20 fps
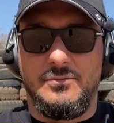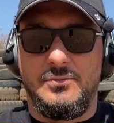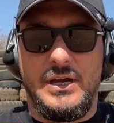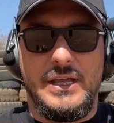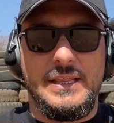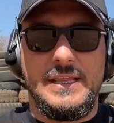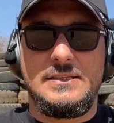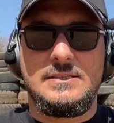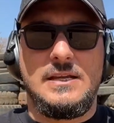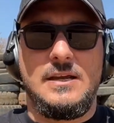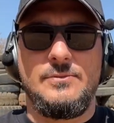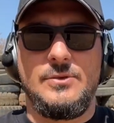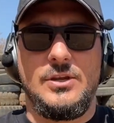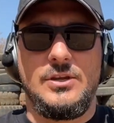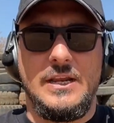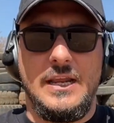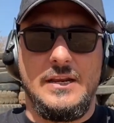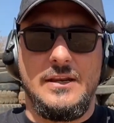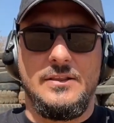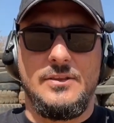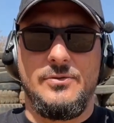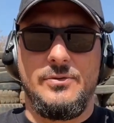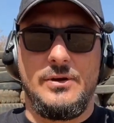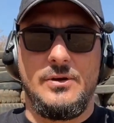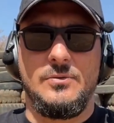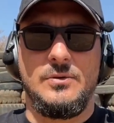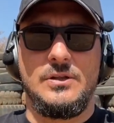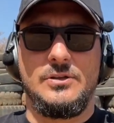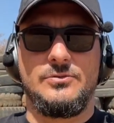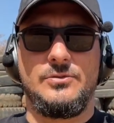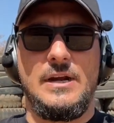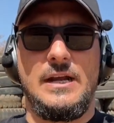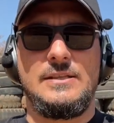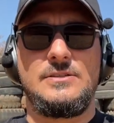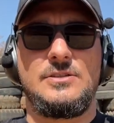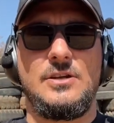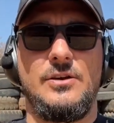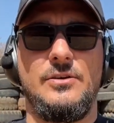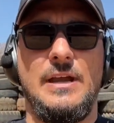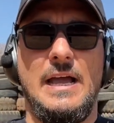By that time, you're dead in the real world, right?
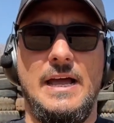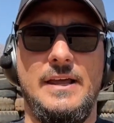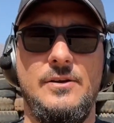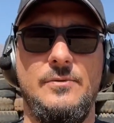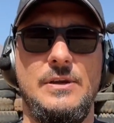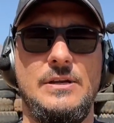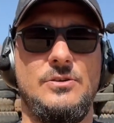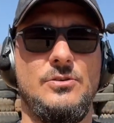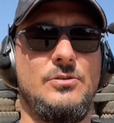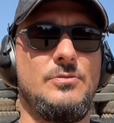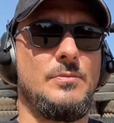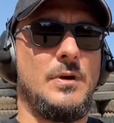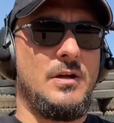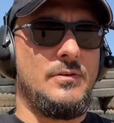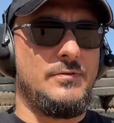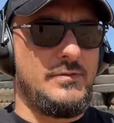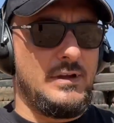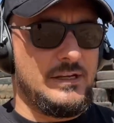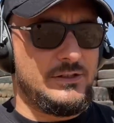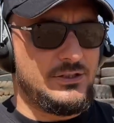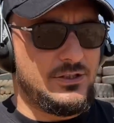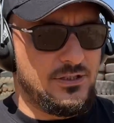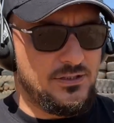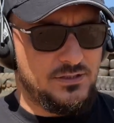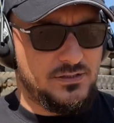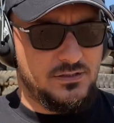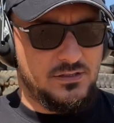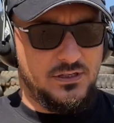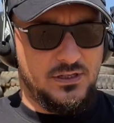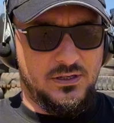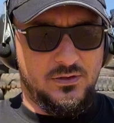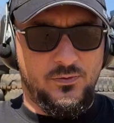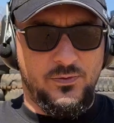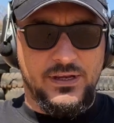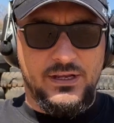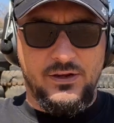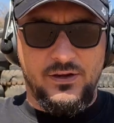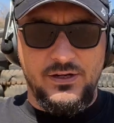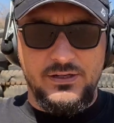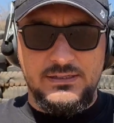So how do we do malfunctions? We're
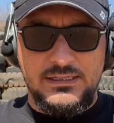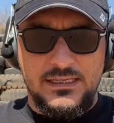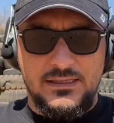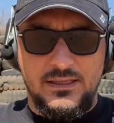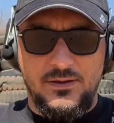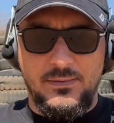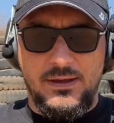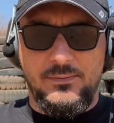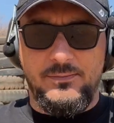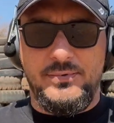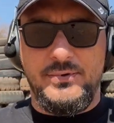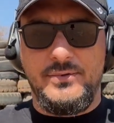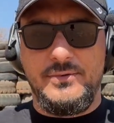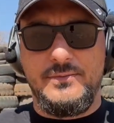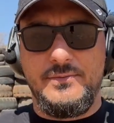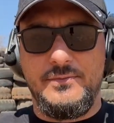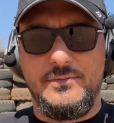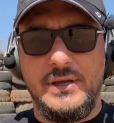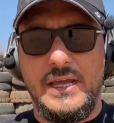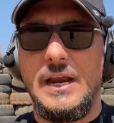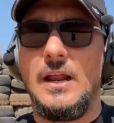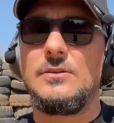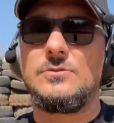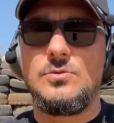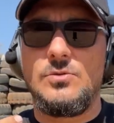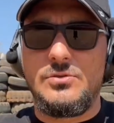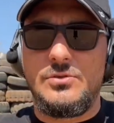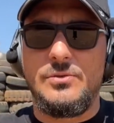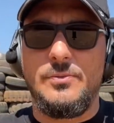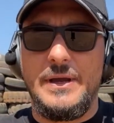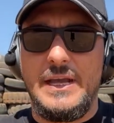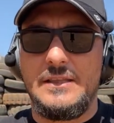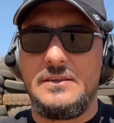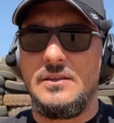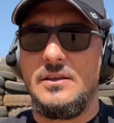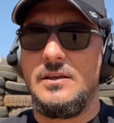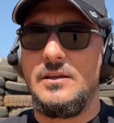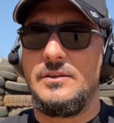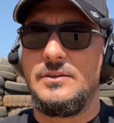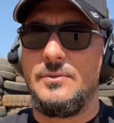going to set them up, but I'll talk about
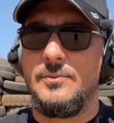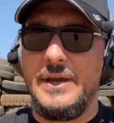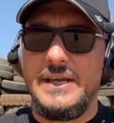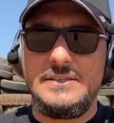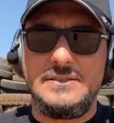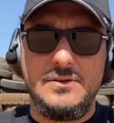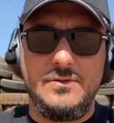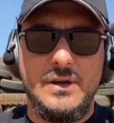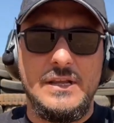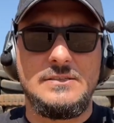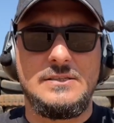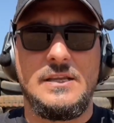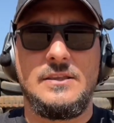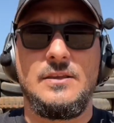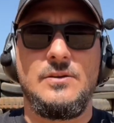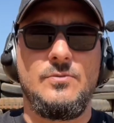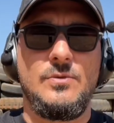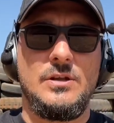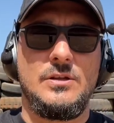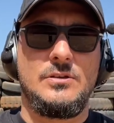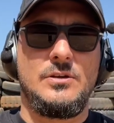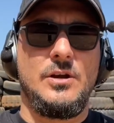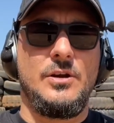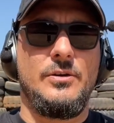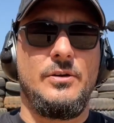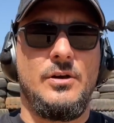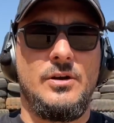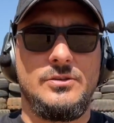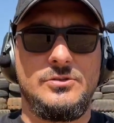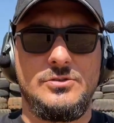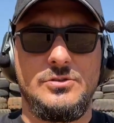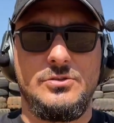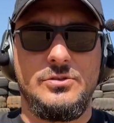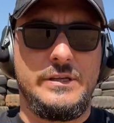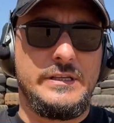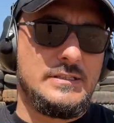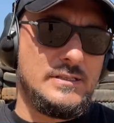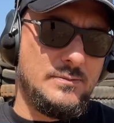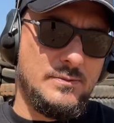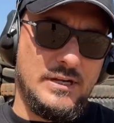the basic ones and then we'll go on to
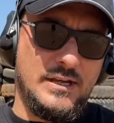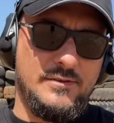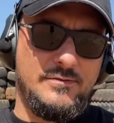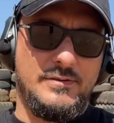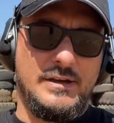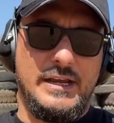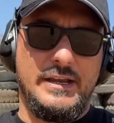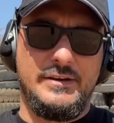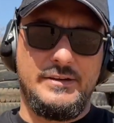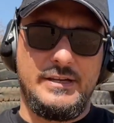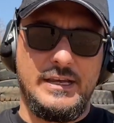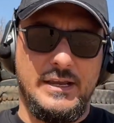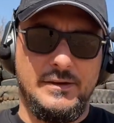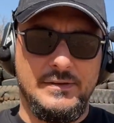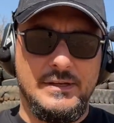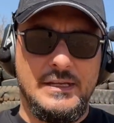doing some live fire, okay?